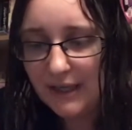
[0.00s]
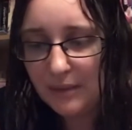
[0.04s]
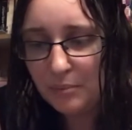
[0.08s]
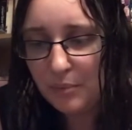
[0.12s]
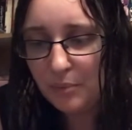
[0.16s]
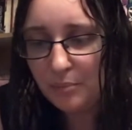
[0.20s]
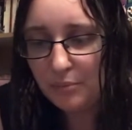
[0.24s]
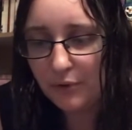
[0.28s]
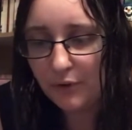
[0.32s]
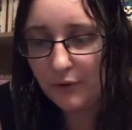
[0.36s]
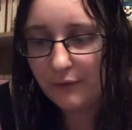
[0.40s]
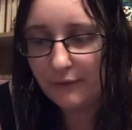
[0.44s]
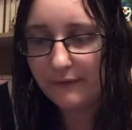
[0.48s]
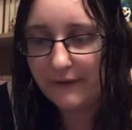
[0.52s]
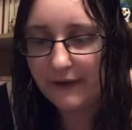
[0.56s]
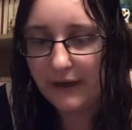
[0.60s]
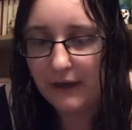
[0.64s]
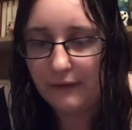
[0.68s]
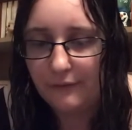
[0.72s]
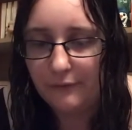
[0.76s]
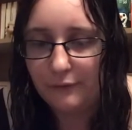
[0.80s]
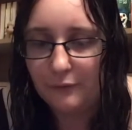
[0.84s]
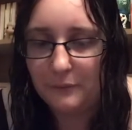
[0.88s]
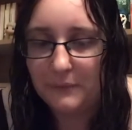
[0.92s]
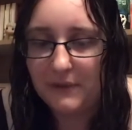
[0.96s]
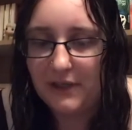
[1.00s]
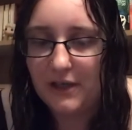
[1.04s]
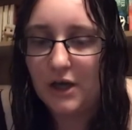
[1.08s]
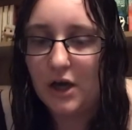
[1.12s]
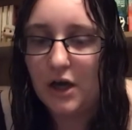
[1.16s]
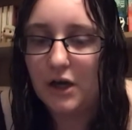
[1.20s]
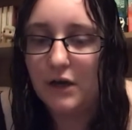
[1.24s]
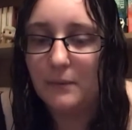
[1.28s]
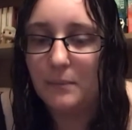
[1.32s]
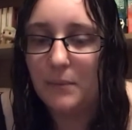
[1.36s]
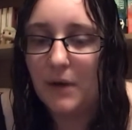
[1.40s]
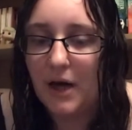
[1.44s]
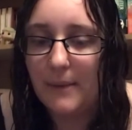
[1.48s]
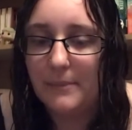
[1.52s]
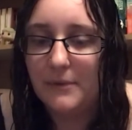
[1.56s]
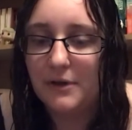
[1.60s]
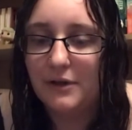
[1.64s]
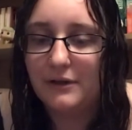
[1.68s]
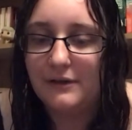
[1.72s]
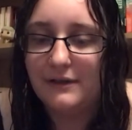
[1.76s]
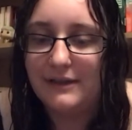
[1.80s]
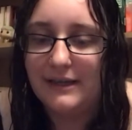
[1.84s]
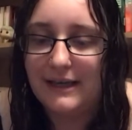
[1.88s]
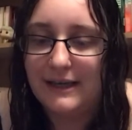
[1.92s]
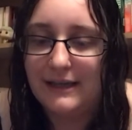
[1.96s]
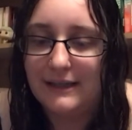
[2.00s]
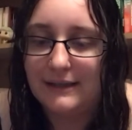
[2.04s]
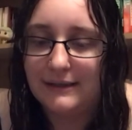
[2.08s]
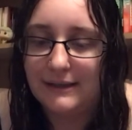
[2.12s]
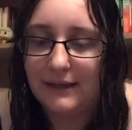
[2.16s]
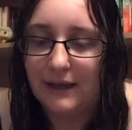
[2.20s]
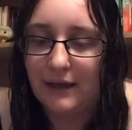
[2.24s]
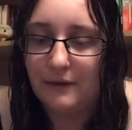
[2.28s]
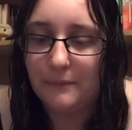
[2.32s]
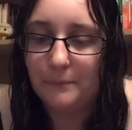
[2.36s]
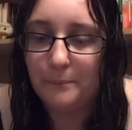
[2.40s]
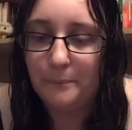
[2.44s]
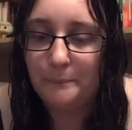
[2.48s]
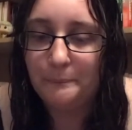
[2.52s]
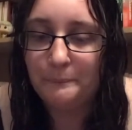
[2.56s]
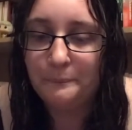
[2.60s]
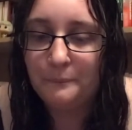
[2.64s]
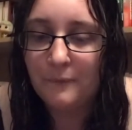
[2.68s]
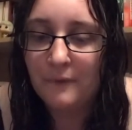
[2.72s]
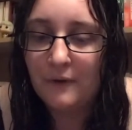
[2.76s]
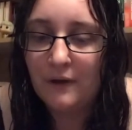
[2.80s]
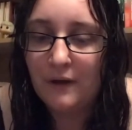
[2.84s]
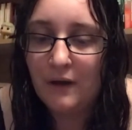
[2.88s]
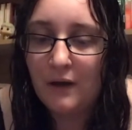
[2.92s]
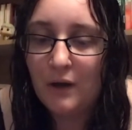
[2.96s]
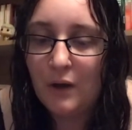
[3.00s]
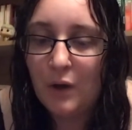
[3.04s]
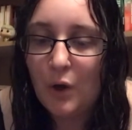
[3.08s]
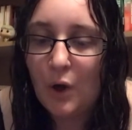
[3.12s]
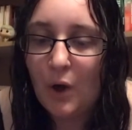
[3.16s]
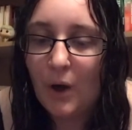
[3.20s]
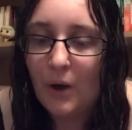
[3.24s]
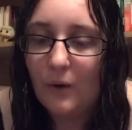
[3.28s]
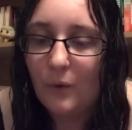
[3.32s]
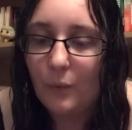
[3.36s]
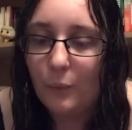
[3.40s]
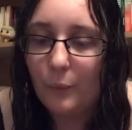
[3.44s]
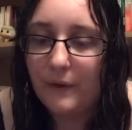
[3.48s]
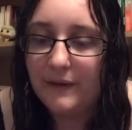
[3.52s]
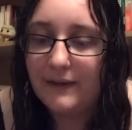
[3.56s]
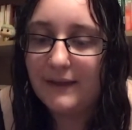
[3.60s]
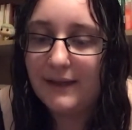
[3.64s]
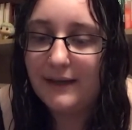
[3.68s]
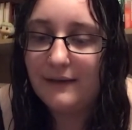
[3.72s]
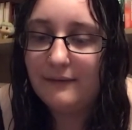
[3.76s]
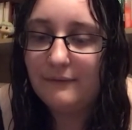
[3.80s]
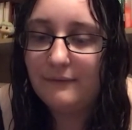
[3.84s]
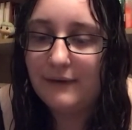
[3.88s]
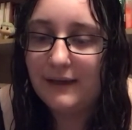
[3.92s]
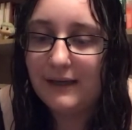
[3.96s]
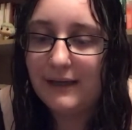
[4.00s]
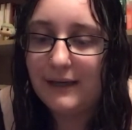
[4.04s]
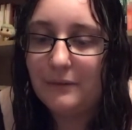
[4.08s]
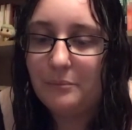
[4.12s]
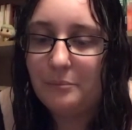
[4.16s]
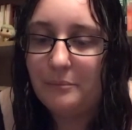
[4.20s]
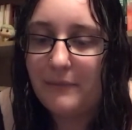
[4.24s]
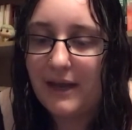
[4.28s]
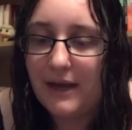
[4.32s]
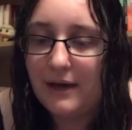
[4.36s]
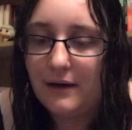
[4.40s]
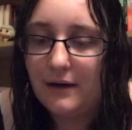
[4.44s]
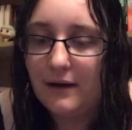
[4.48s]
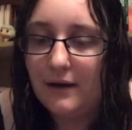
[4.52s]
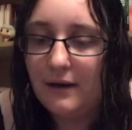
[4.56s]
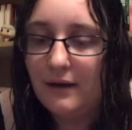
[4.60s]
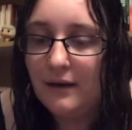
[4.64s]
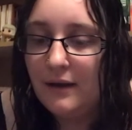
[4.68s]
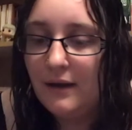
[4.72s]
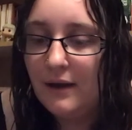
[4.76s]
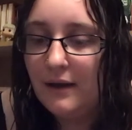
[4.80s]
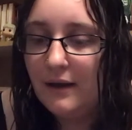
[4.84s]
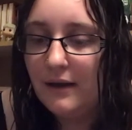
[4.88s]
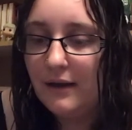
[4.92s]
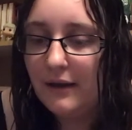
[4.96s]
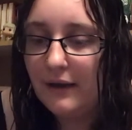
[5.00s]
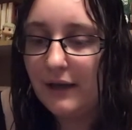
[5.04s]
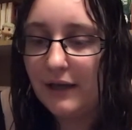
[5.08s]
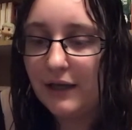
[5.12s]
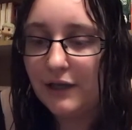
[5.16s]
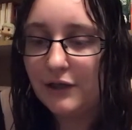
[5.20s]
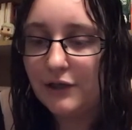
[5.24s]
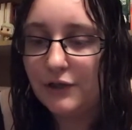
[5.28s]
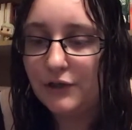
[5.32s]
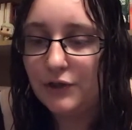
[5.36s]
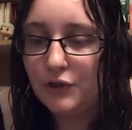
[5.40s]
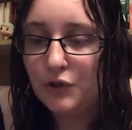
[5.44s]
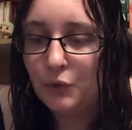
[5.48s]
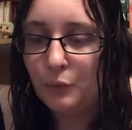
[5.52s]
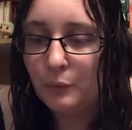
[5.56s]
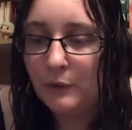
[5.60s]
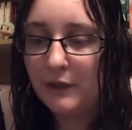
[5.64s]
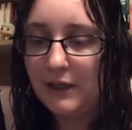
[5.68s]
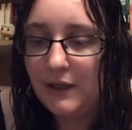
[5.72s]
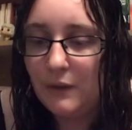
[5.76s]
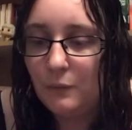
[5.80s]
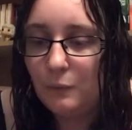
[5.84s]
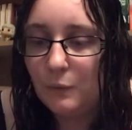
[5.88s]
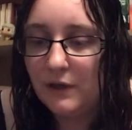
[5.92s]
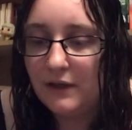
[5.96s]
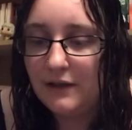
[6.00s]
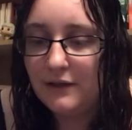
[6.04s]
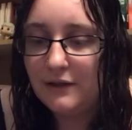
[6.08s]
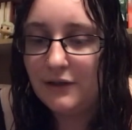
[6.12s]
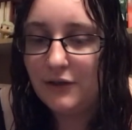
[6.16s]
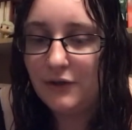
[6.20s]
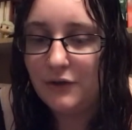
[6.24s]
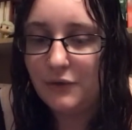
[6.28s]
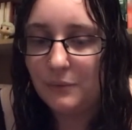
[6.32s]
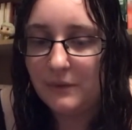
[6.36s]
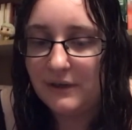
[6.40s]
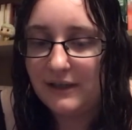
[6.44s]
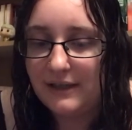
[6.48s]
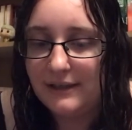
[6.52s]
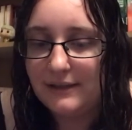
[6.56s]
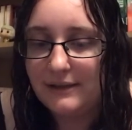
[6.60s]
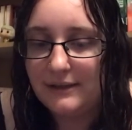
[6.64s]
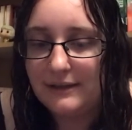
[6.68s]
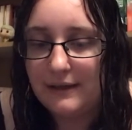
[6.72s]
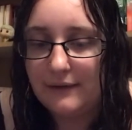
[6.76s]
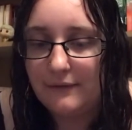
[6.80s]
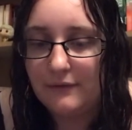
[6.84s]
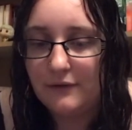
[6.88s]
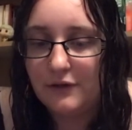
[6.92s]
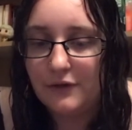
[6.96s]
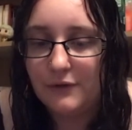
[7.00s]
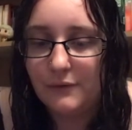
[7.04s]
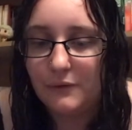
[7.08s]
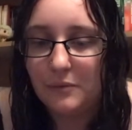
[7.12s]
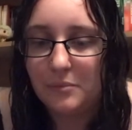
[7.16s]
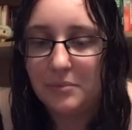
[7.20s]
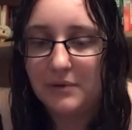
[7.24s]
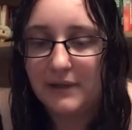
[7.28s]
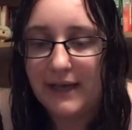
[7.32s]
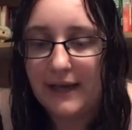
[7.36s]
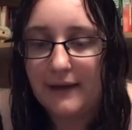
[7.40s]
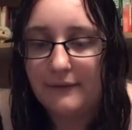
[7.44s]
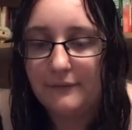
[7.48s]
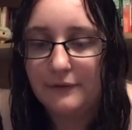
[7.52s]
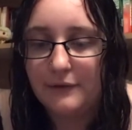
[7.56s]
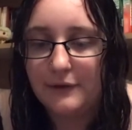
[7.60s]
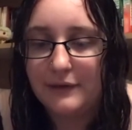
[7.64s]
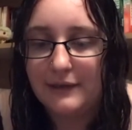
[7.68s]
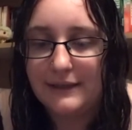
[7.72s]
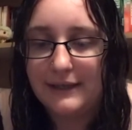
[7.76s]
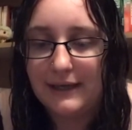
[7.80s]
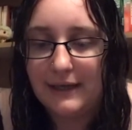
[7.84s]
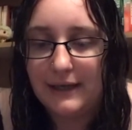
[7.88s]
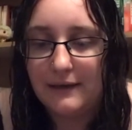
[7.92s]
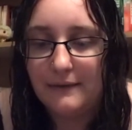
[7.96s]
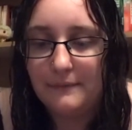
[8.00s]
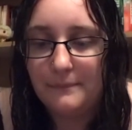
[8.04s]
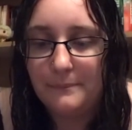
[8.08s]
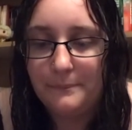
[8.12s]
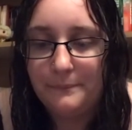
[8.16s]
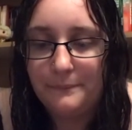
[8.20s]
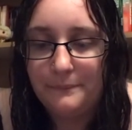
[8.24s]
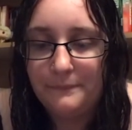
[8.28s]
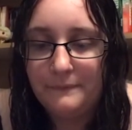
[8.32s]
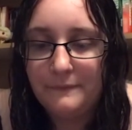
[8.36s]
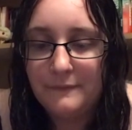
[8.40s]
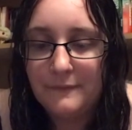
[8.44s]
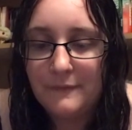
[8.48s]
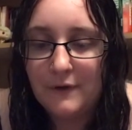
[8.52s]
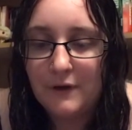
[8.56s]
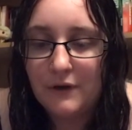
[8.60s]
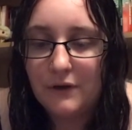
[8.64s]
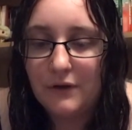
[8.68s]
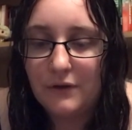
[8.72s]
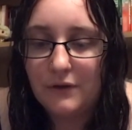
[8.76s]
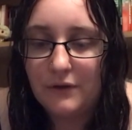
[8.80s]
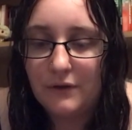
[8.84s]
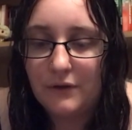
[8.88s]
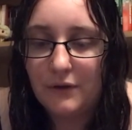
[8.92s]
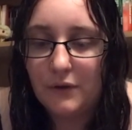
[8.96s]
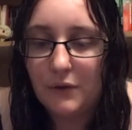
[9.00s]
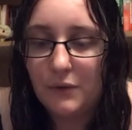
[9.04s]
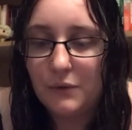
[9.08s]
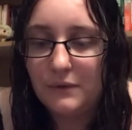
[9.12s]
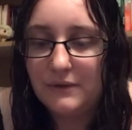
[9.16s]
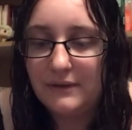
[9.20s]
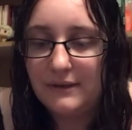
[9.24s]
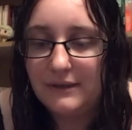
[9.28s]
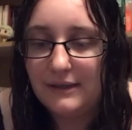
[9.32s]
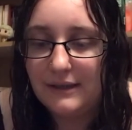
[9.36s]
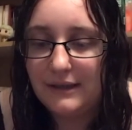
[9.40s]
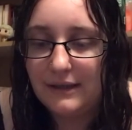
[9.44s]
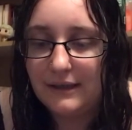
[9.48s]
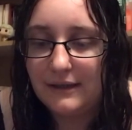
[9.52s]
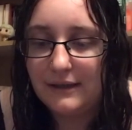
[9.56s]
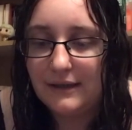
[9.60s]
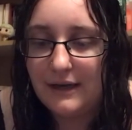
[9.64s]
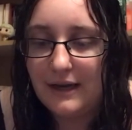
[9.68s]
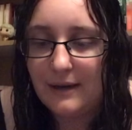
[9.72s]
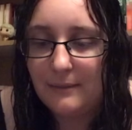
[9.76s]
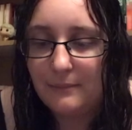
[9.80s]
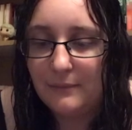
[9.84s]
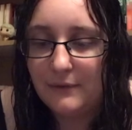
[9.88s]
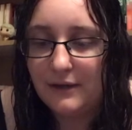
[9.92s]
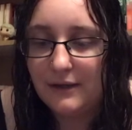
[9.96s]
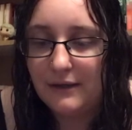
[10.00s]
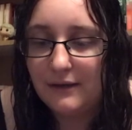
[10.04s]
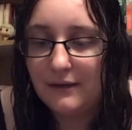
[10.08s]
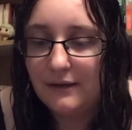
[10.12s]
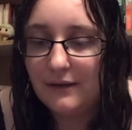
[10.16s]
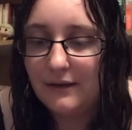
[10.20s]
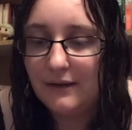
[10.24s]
a profile for me on a popular dating site. One that invited men ages 21 to 27 to apply for a date. Those nicknamed